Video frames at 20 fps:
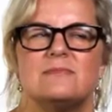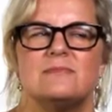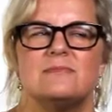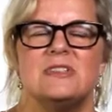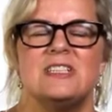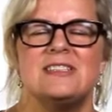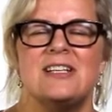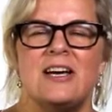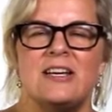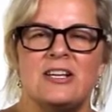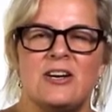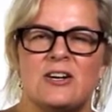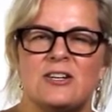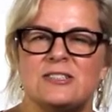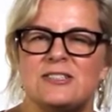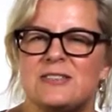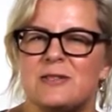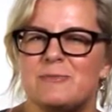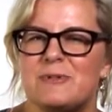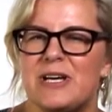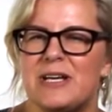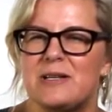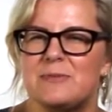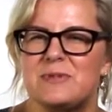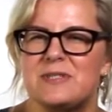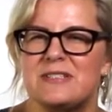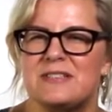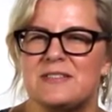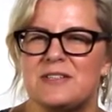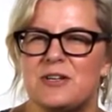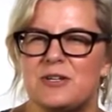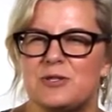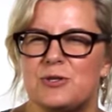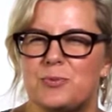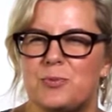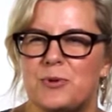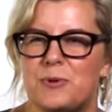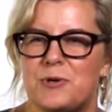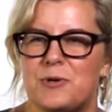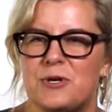It's kind of hard sometimes as an
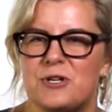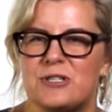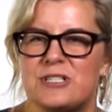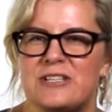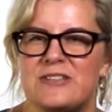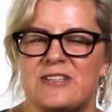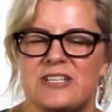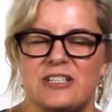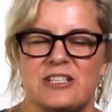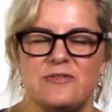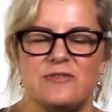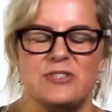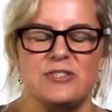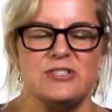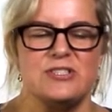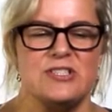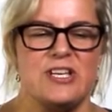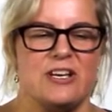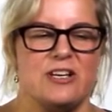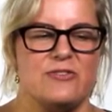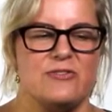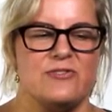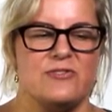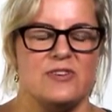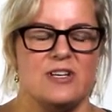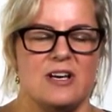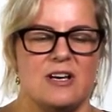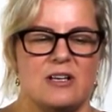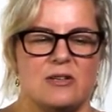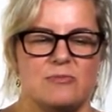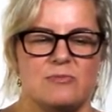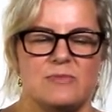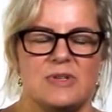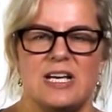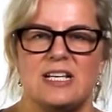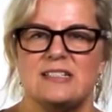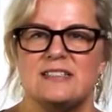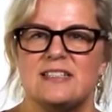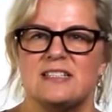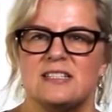entrepreneur to think of yourself um,
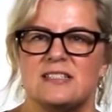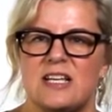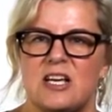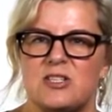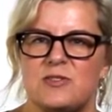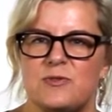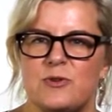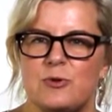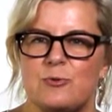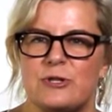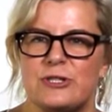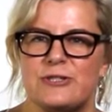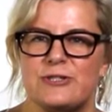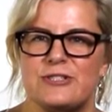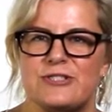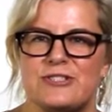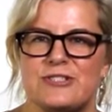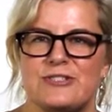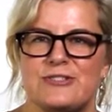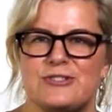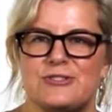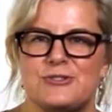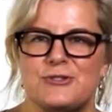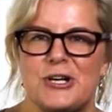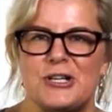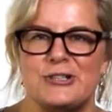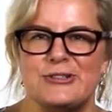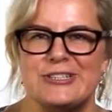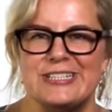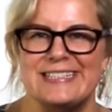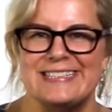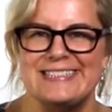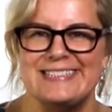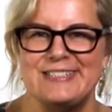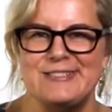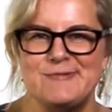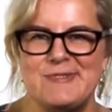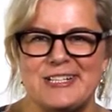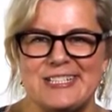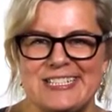as successful when you're still struggling
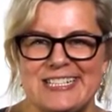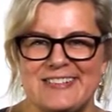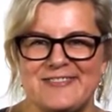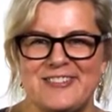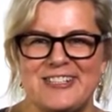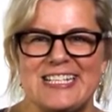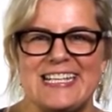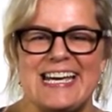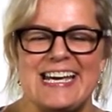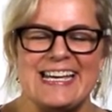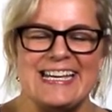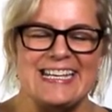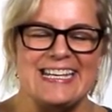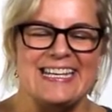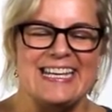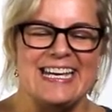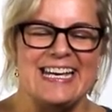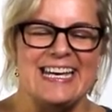so much every day.